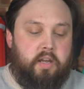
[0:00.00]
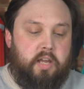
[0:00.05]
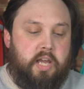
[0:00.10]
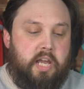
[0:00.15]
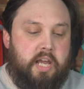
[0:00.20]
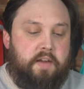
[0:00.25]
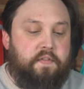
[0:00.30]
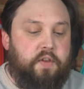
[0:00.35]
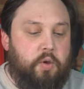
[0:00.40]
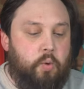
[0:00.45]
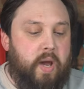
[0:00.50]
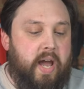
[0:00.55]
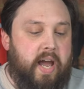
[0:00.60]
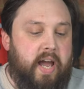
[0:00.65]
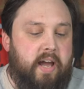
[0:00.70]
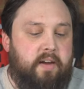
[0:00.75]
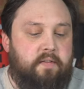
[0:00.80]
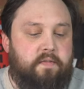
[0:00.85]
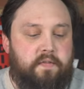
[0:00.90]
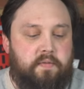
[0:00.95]
If you
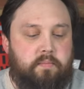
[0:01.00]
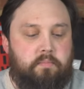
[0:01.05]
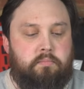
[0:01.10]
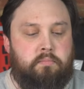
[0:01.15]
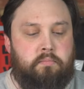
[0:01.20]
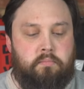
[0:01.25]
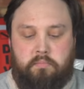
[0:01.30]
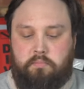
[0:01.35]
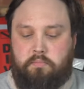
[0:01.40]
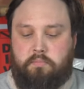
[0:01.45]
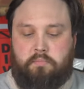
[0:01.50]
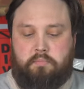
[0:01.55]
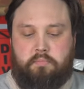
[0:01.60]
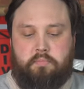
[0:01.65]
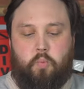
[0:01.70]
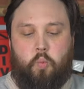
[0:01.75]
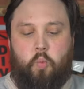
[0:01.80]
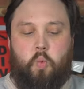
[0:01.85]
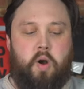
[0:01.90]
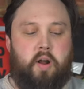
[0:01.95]
have
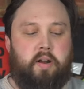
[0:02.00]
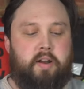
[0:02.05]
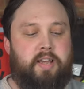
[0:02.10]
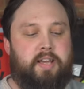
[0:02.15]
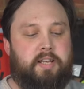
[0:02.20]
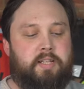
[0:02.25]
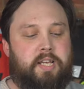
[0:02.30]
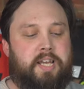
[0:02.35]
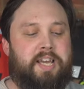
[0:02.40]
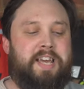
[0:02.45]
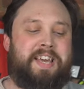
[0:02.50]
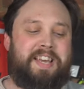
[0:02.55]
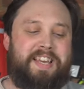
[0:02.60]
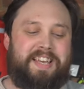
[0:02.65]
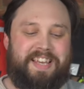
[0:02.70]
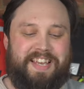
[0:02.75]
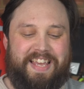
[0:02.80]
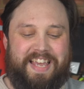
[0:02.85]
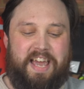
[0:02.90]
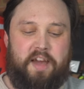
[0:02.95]
one, it
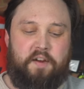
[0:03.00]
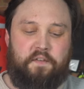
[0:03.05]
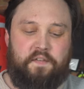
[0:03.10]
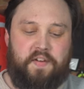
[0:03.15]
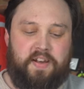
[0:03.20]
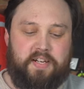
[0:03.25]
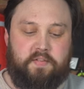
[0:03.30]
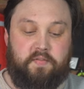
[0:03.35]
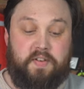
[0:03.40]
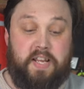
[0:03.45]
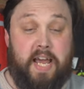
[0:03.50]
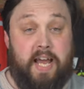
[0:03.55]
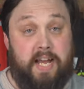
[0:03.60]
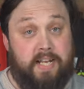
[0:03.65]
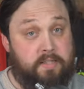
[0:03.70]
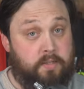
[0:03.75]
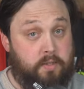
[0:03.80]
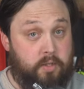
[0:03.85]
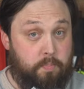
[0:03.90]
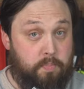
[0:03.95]
effectively
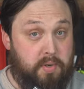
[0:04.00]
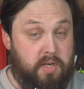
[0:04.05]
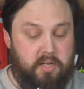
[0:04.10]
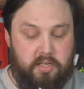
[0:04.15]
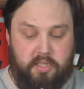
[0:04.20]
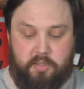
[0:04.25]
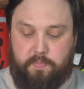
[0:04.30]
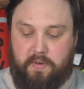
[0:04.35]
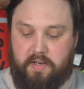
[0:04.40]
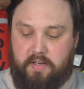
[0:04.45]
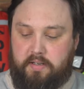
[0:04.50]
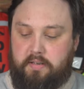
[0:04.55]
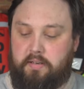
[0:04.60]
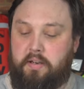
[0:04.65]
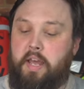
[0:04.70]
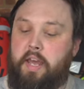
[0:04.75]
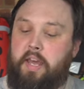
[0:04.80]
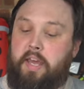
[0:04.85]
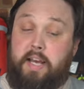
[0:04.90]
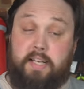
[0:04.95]
has the purge button, it
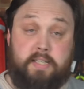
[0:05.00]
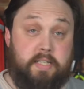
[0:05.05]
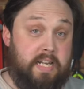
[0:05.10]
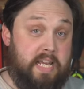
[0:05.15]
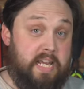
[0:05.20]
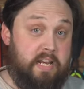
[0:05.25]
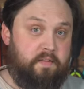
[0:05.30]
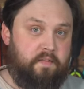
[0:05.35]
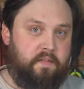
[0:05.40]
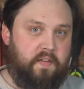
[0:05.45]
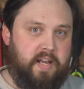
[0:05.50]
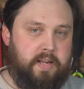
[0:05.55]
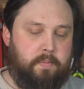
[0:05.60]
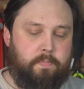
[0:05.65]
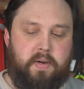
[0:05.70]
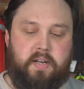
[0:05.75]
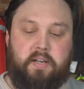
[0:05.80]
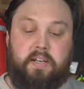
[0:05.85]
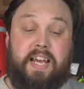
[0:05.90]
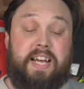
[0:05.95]
has an inflate
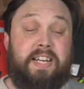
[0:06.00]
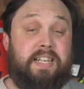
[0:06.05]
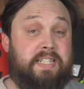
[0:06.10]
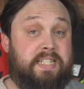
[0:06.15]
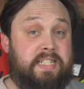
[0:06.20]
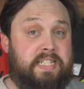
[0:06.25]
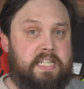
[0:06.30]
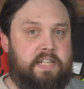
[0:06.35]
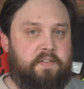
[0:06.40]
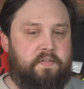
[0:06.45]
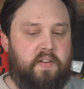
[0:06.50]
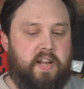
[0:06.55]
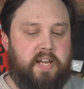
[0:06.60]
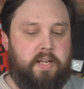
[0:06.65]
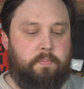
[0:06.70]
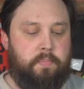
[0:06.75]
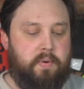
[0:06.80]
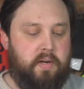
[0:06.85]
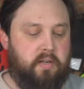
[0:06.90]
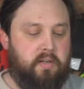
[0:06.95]
button and a
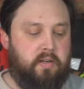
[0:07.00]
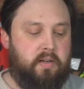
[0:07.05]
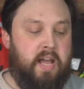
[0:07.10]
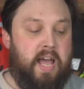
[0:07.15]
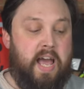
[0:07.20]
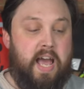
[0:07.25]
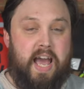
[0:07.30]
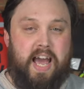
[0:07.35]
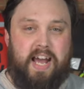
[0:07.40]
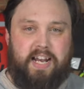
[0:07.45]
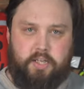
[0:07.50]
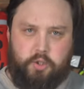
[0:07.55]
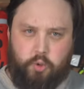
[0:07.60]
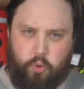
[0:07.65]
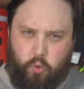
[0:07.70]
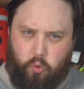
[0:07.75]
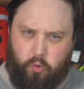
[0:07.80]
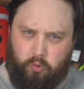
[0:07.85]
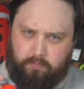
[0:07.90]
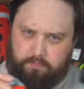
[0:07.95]
deflate button, and it's
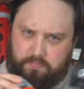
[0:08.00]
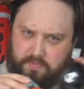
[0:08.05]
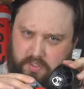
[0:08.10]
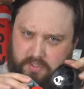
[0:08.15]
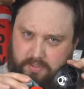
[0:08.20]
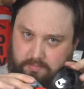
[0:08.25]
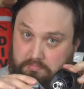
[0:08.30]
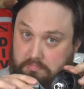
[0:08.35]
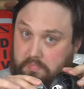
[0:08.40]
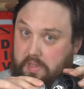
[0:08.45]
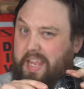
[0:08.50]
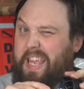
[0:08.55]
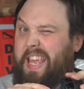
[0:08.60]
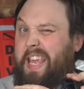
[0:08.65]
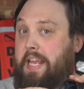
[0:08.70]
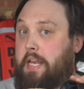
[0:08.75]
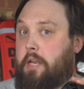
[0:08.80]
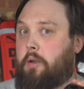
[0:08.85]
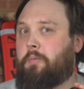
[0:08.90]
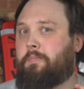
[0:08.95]
all just
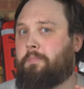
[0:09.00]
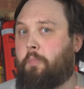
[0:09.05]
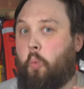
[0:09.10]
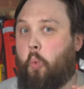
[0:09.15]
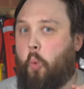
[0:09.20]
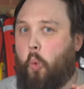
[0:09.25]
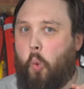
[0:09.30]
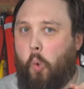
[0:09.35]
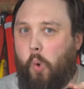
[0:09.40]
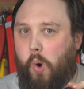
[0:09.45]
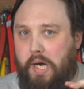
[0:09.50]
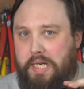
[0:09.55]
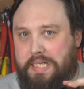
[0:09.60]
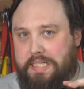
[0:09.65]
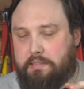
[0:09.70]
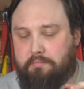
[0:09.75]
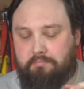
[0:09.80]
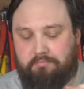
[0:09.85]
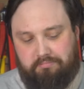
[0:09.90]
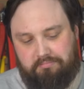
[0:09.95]
in
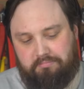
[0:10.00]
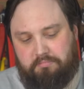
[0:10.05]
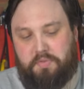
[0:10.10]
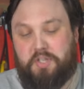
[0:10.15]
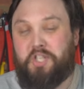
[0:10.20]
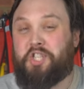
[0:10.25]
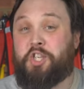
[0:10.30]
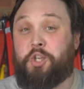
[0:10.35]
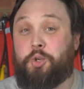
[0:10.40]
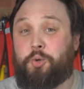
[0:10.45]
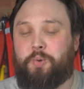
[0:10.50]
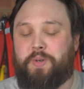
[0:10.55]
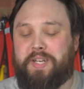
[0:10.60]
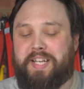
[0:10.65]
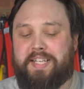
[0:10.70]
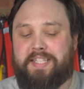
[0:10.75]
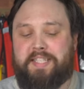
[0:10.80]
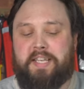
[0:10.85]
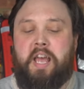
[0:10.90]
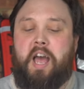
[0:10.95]
one
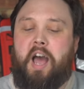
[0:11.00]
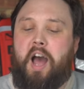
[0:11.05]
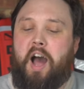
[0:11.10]
unit.